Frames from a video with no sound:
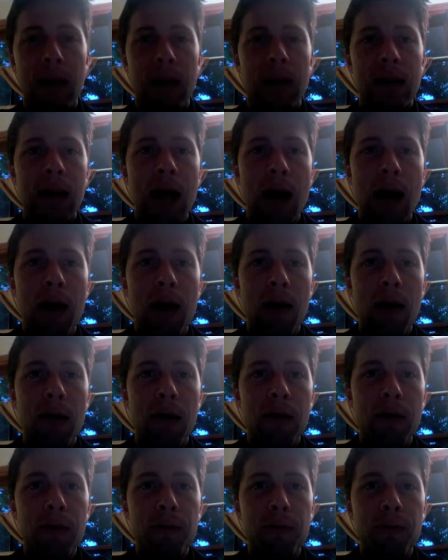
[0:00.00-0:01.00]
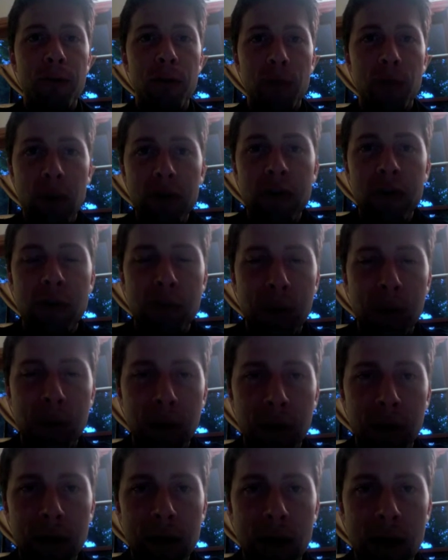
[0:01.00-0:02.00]
Now, for the rest of the
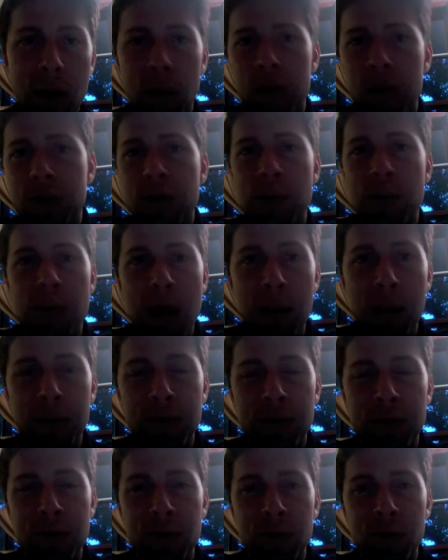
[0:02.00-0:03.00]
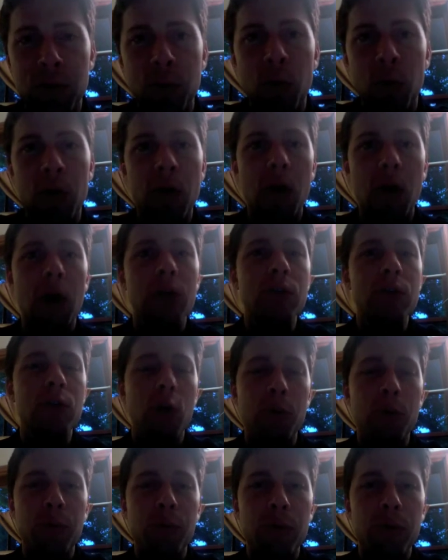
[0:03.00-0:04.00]
period, I want you to be able to work on your
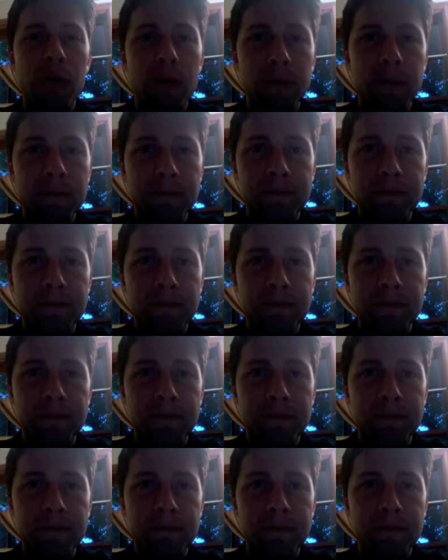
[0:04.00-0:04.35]
notebook,